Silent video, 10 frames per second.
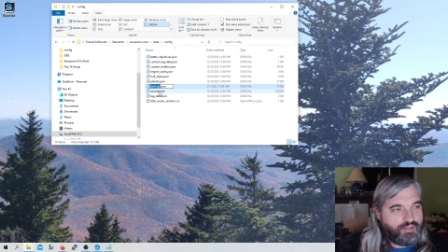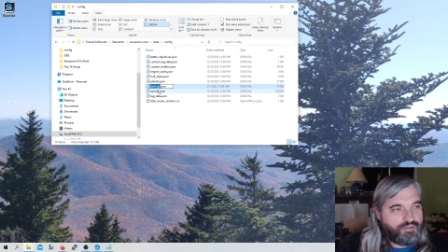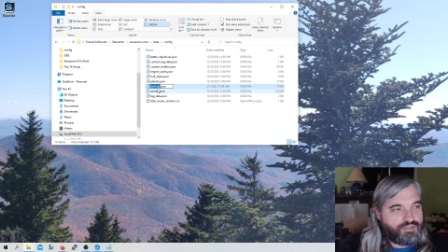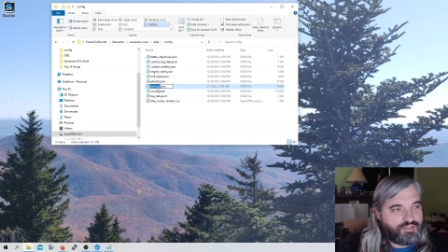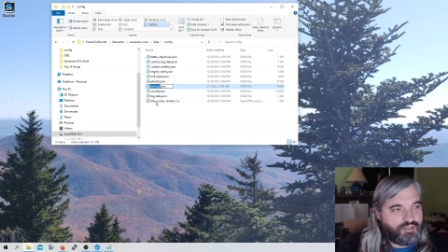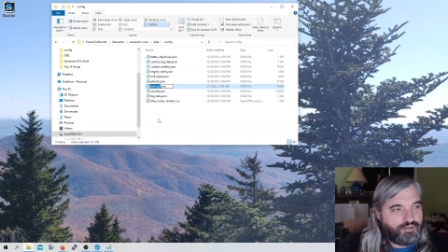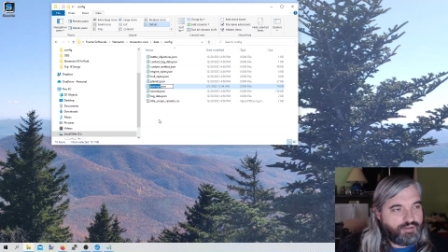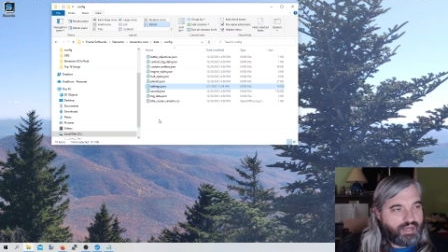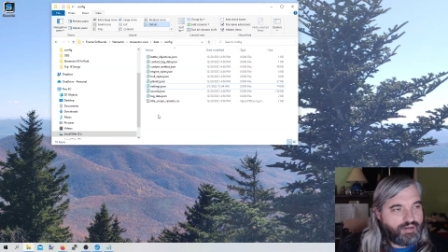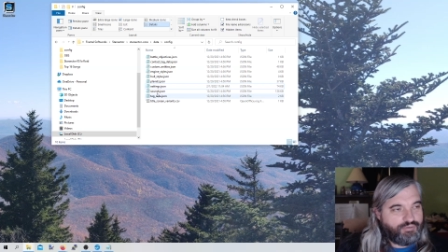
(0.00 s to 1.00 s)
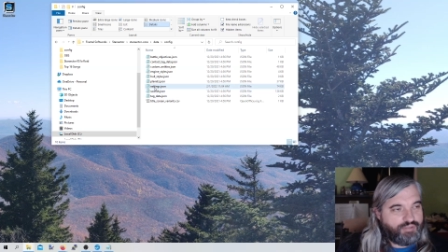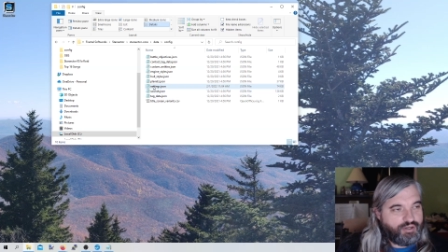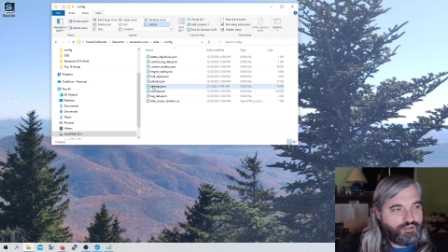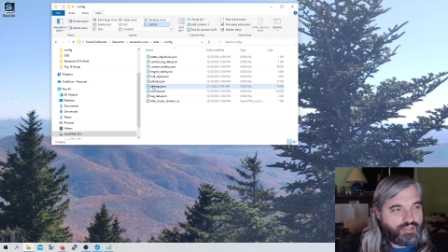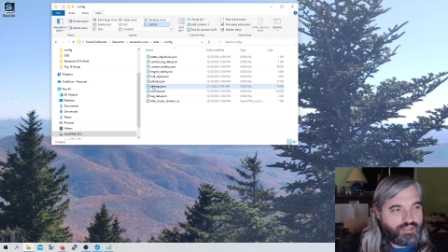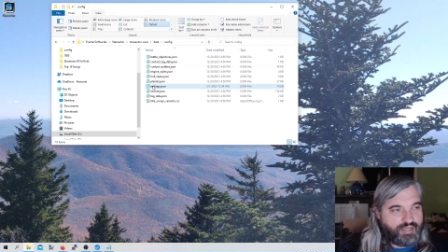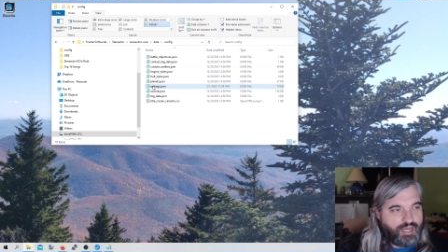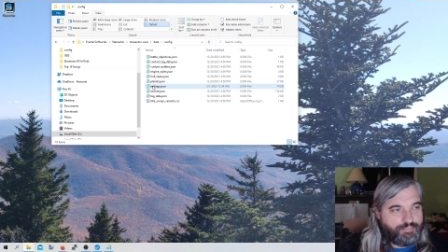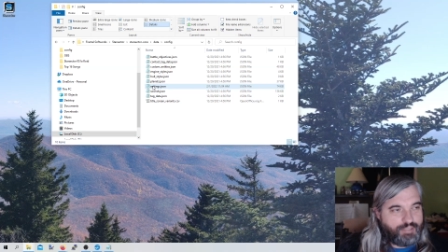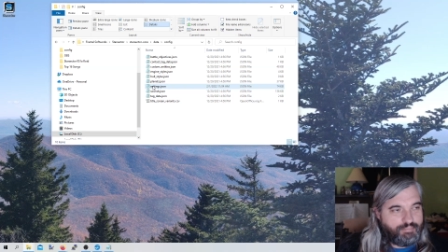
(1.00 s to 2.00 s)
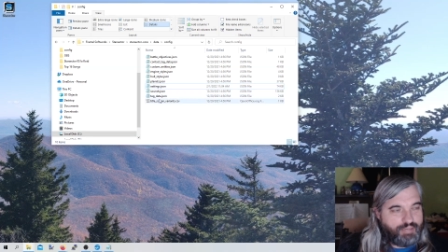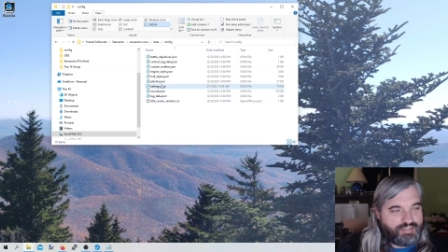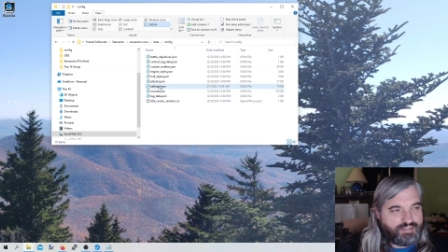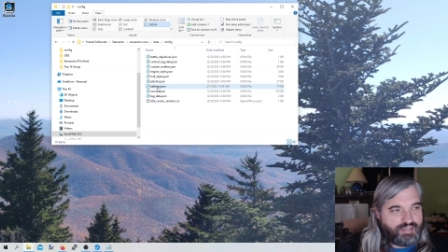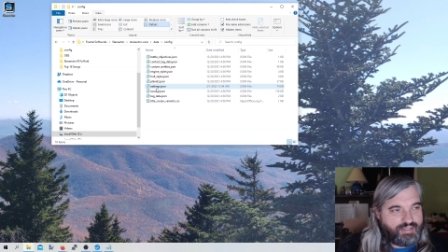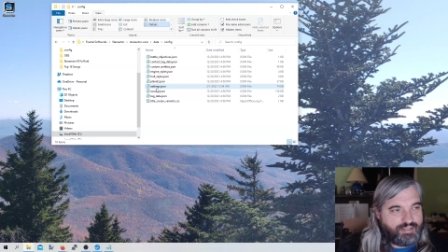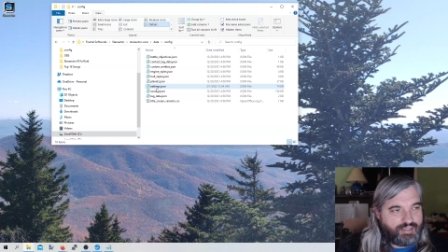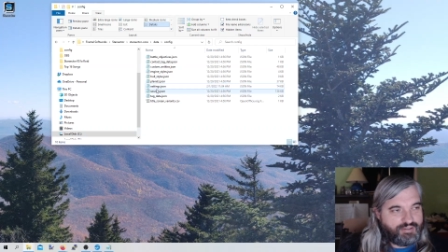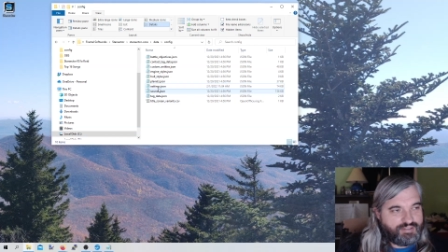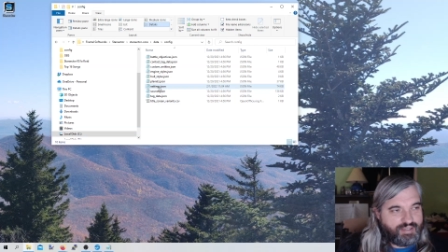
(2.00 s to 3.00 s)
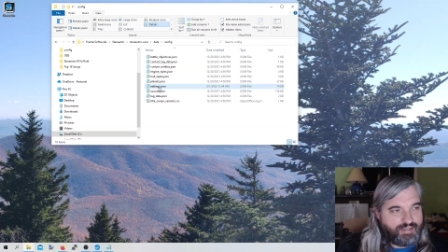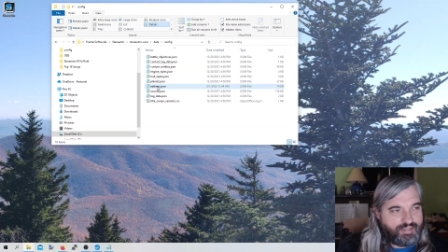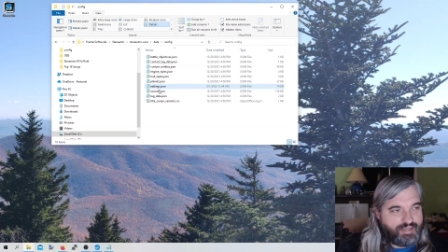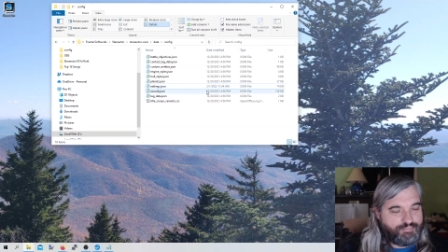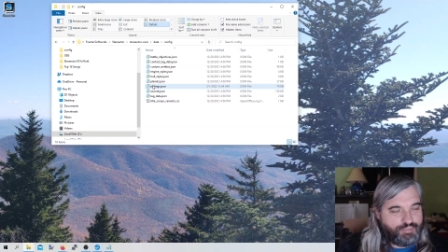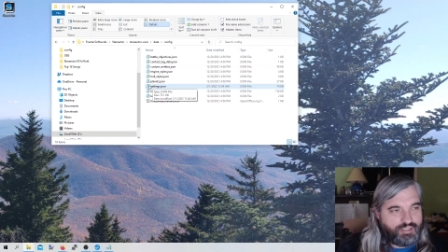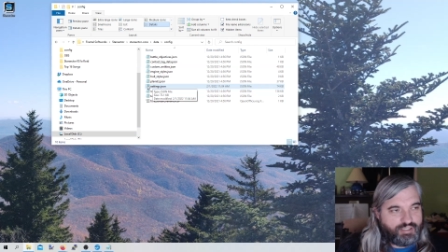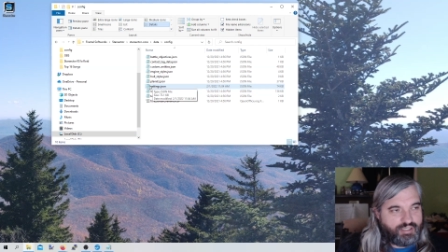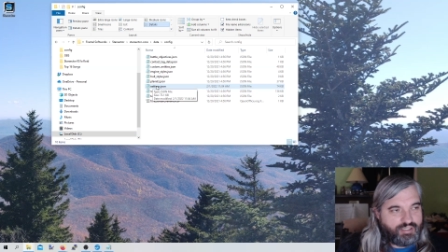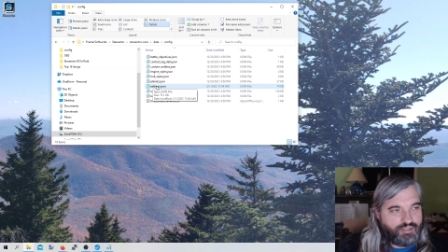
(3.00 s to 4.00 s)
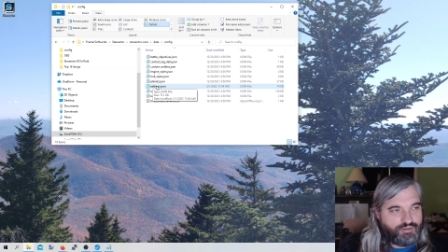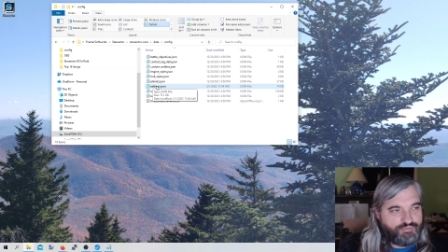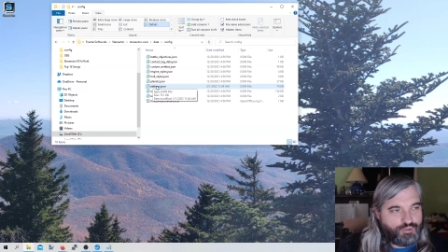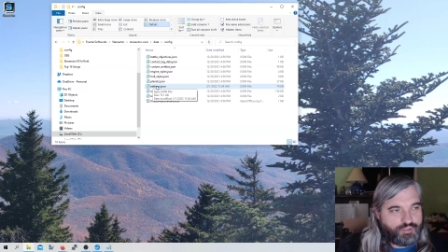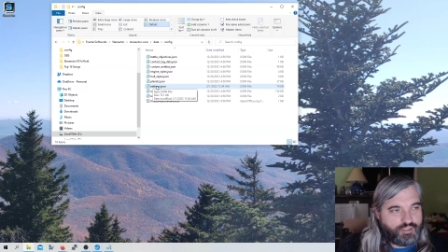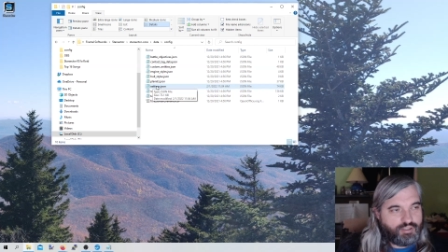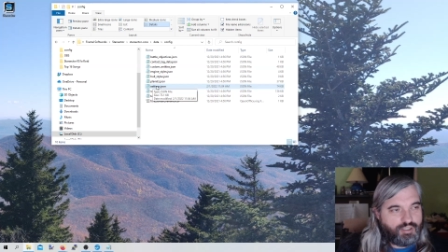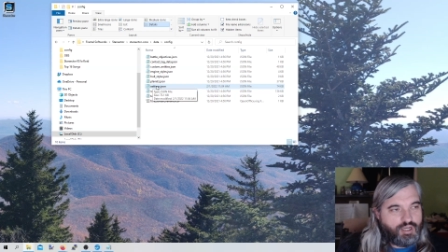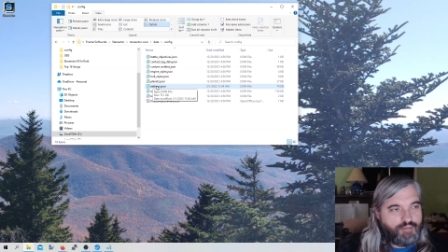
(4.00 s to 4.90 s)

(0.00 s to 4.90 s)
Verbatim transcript: So I don't know, you can copy, paste it, anything else like that, put it in another folder. But